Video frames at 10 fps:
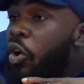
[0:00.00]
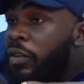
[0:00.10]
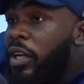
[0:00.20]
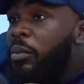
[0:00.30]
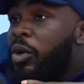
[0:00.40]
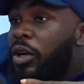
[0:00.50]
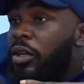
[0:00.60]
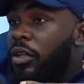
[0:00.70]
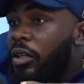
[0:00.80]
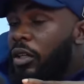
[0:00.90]
that I'm
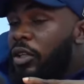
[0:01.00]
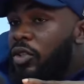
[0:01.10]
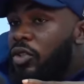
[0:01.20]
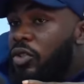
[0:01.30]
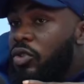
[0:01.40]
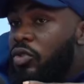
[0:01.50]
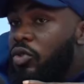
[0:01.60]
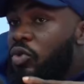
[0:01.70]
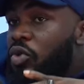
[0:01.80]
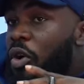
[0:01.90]
learning is
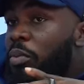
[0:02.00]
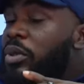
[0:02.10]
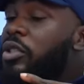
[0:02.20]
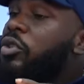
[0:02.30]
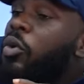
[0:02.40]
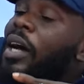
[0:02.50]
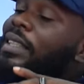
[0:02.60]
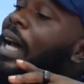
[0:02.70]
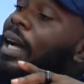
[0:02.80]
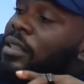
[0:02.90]
to not be so
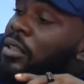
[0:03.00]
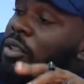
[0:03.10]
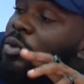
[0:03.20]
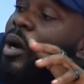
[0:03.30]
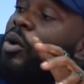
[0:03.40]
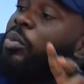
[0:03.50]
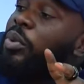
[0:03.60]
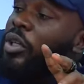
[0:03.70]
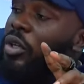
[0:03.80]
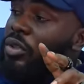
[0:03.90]
attached to my
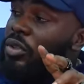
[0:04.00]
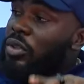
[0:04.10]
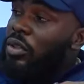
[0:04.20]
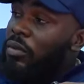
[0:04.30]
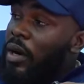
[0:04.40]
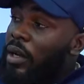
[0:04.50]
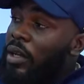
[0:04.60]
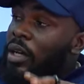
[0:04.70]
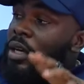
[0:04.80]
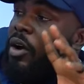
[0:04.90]
opinions, right?
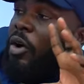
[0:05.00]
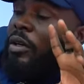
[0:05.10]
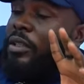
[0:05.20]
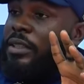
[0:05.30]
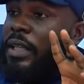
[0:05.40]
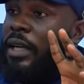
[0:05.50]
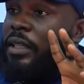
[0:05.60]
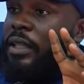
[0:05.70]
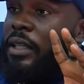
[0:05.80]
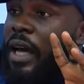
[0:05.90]
Mm.
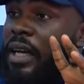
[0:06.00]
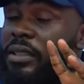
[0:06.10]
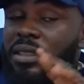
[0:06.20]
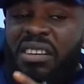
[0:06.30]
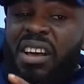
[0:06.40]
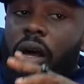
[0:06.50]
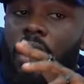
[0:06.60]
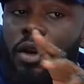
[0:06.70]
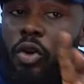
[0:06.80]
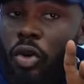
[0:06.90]
Understanding that,
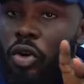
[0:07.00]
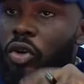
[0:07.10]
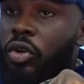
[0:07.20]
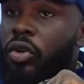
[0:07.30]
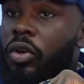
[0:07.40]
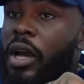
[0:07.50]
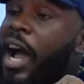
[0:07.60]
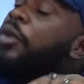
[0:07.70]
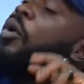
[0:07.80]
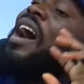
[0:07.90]
look, I
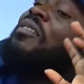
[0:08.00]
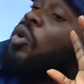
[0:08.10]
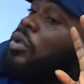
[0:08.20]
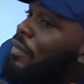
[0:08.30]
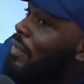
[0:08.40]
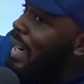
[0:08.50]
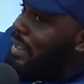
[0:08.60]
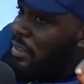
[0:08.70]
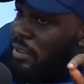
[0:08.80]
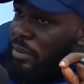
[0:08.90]
don't have all the
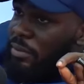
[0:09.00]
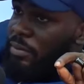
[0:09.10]
facts. Yeah.